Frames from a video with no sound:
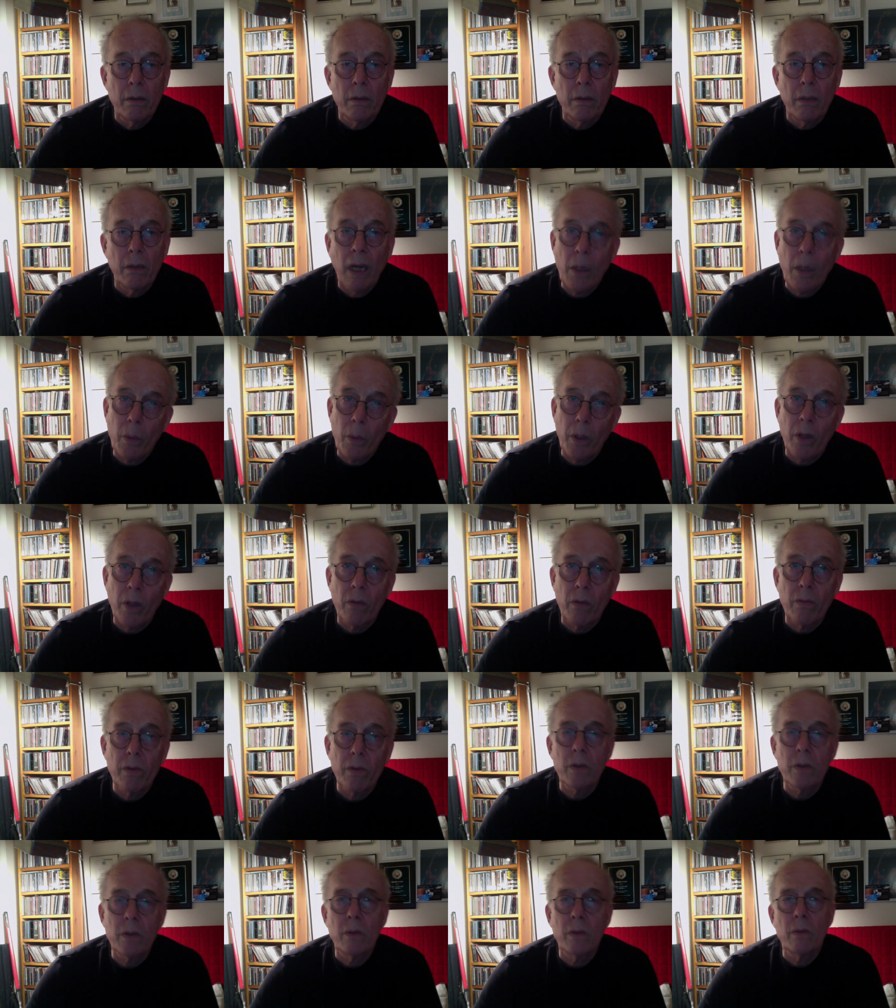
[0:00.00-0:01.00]
I went
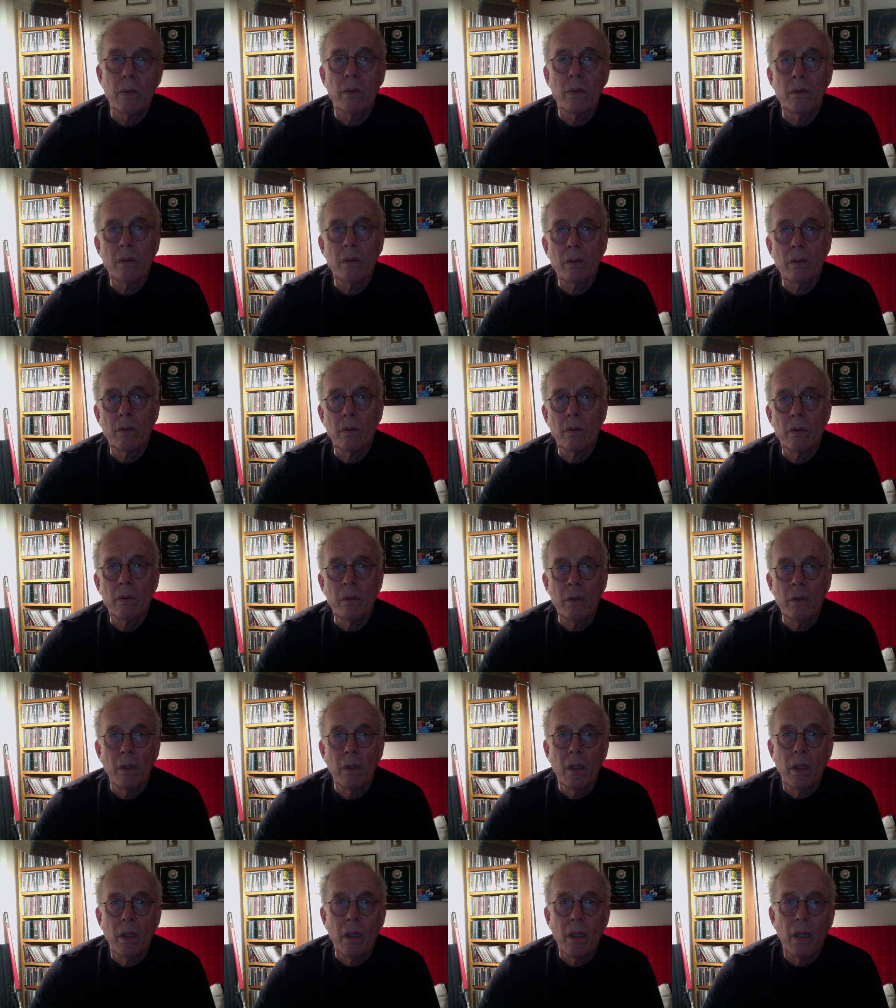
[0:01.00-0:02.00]
over
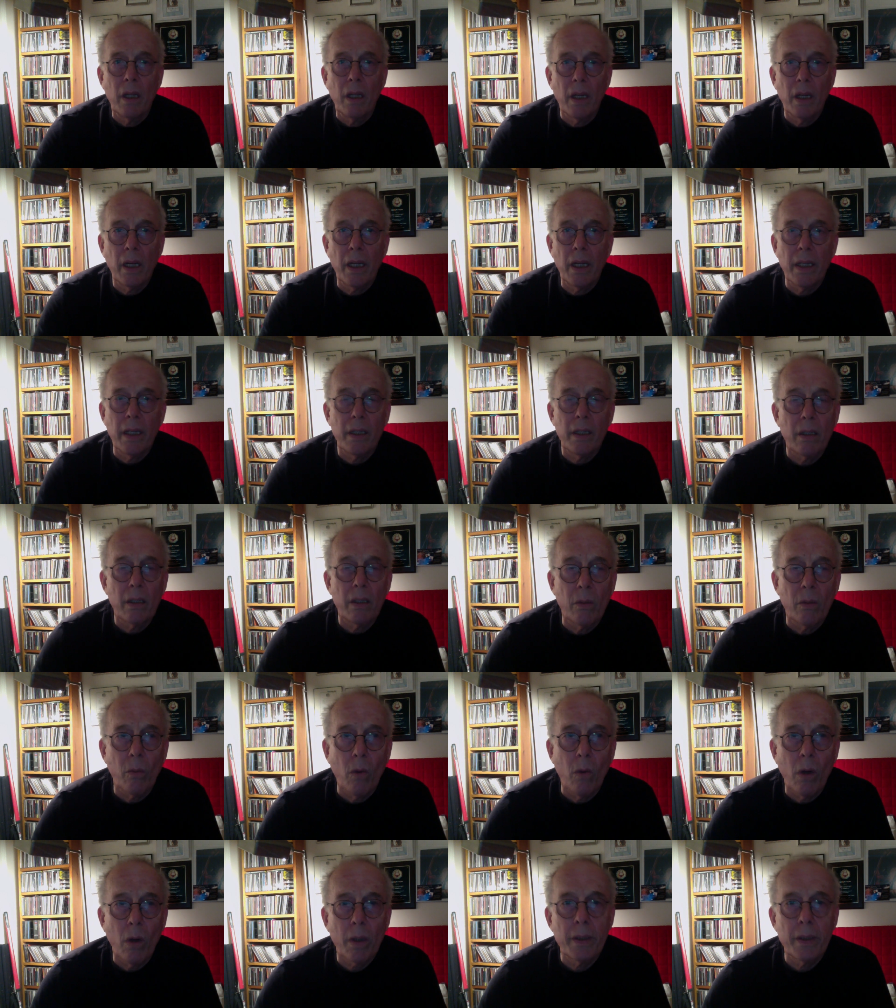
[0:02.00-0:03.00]
and I
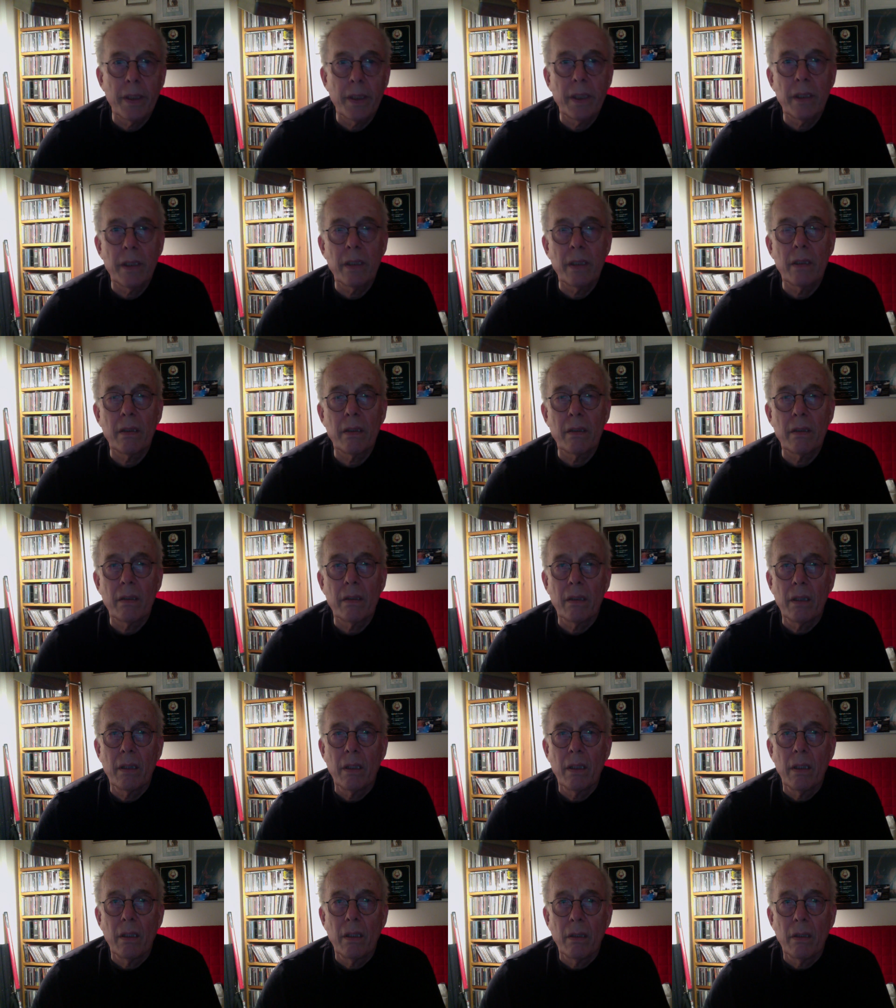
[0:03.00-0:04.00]
walked in and
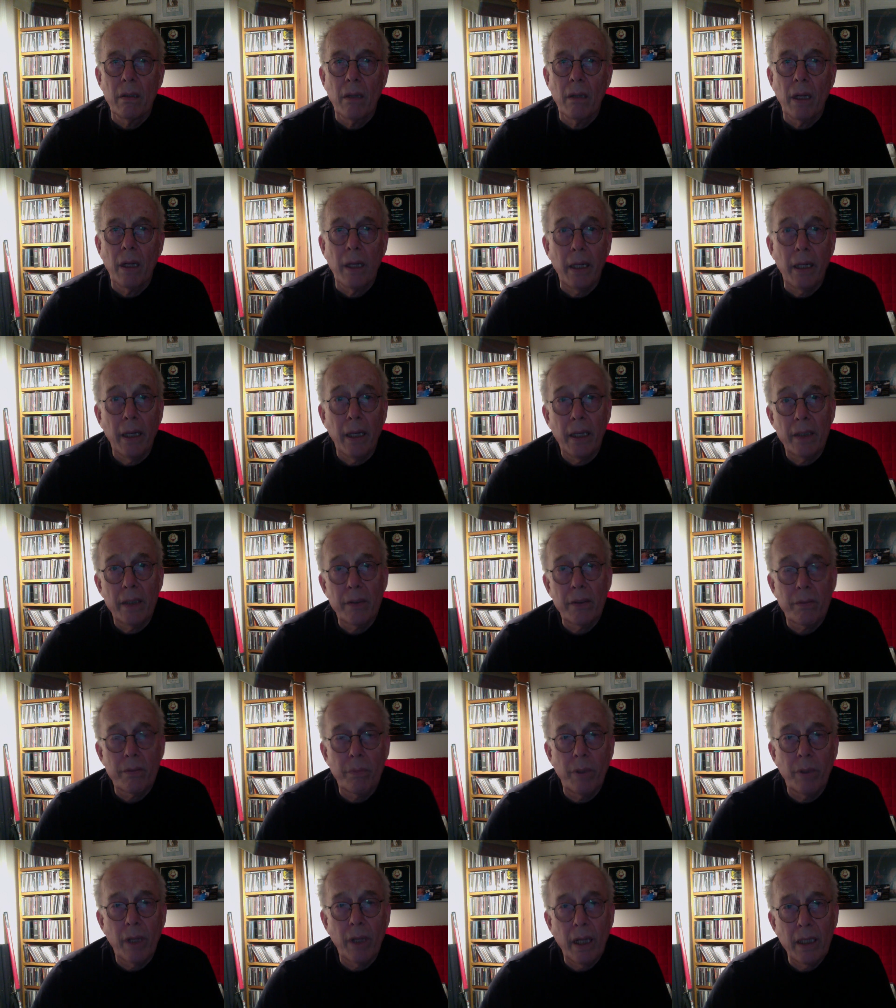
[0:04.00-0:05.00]
I
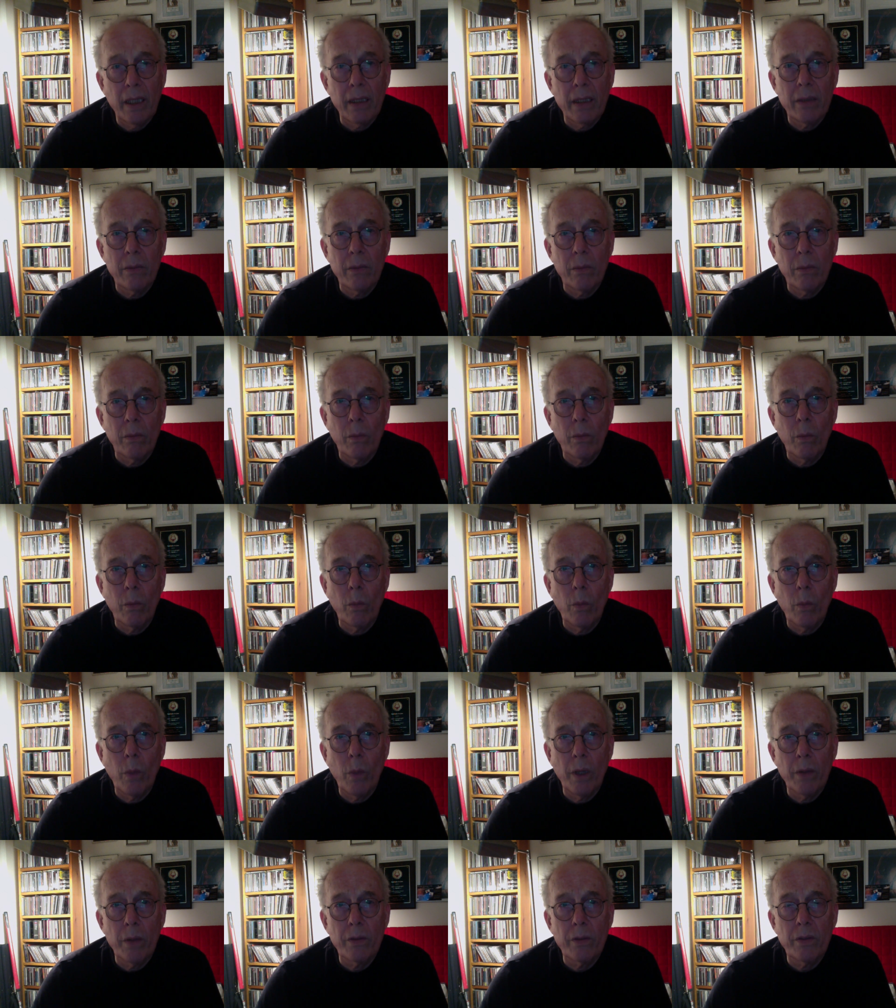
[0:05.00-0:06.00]
asked politely,
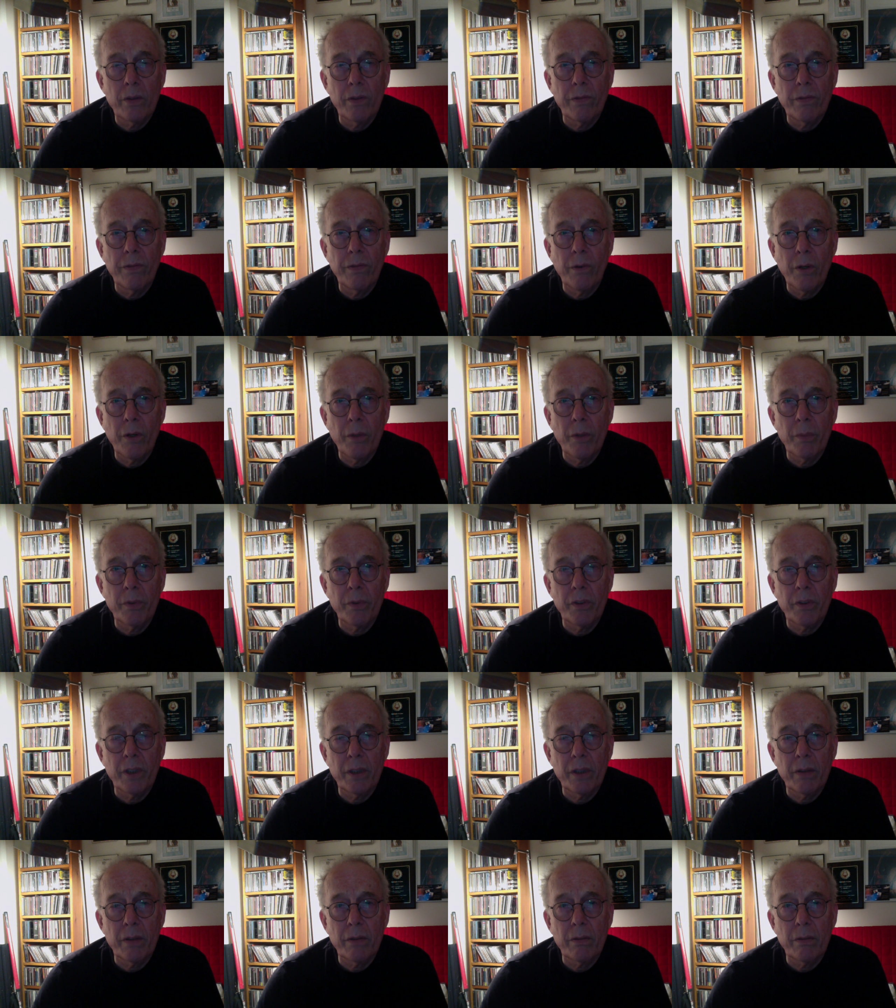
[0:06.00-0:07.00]
where is the
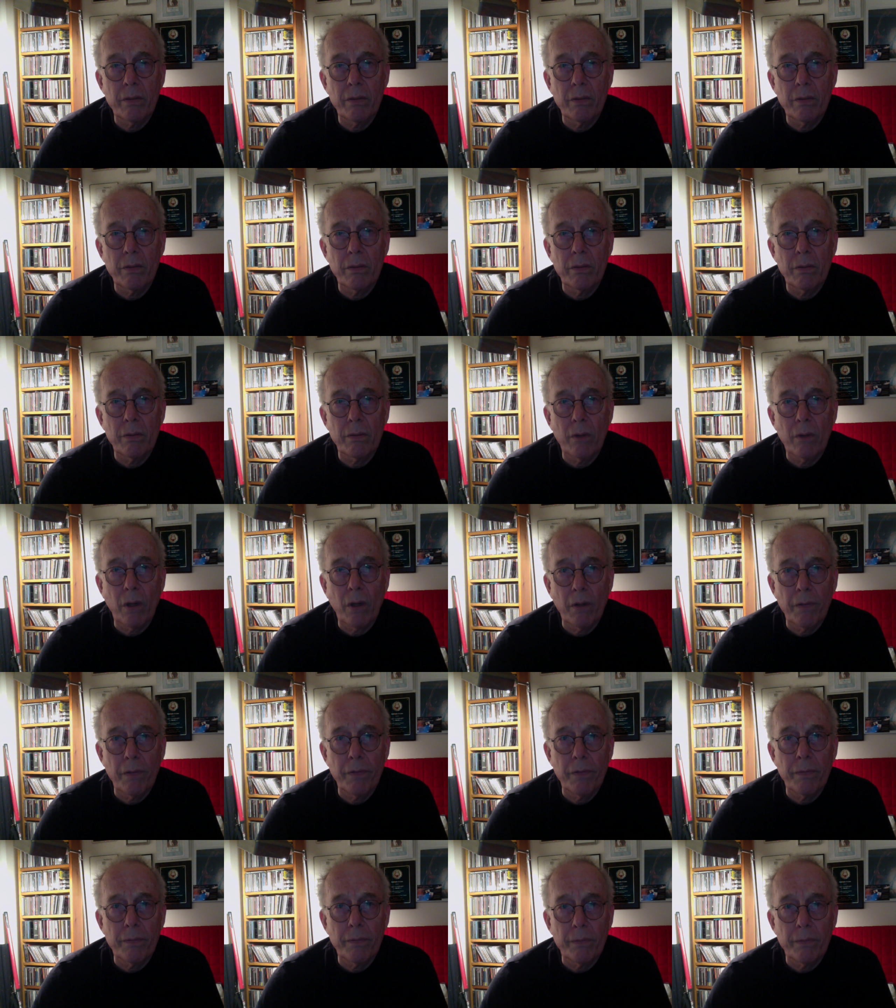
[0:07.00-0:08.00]
40%
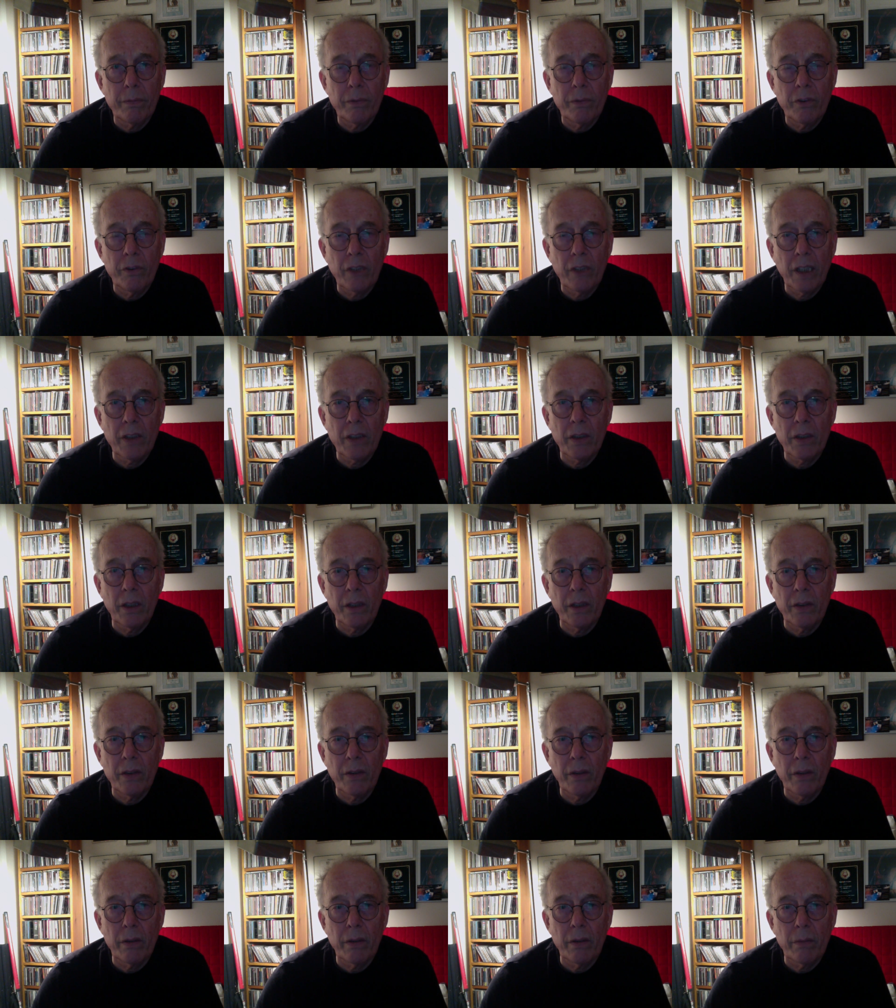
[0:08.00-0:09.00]
off section? And
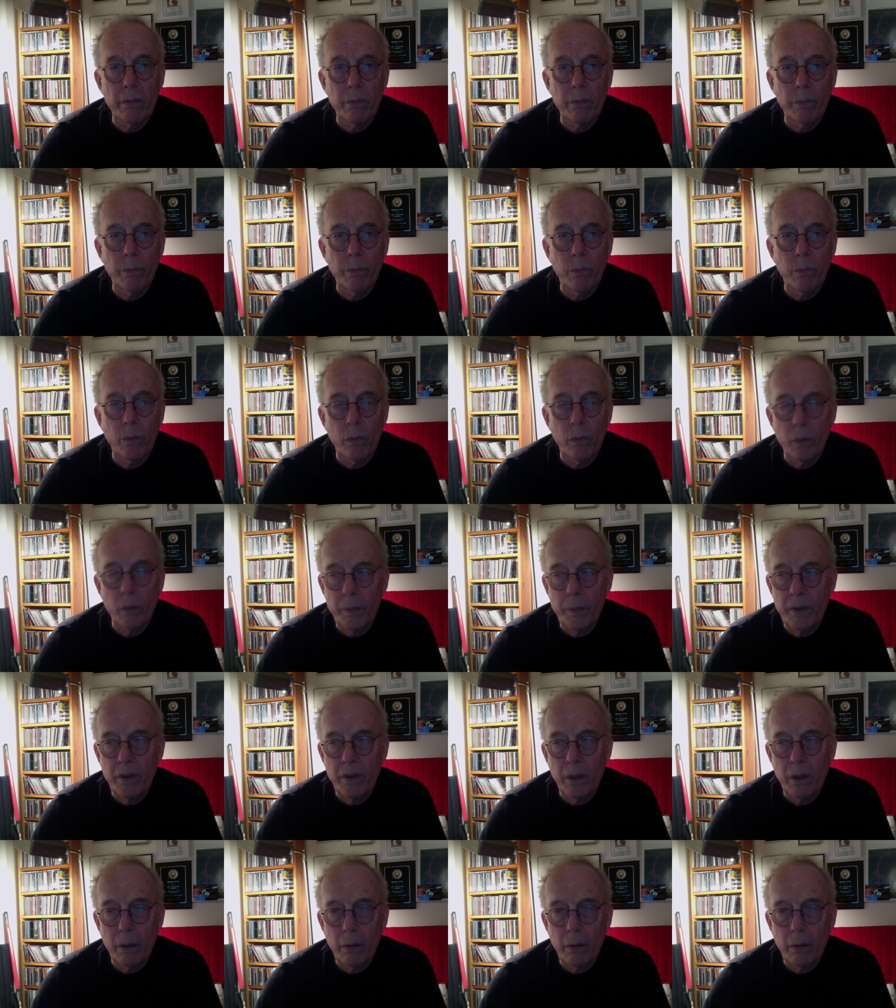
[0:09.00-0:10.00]
the woman said,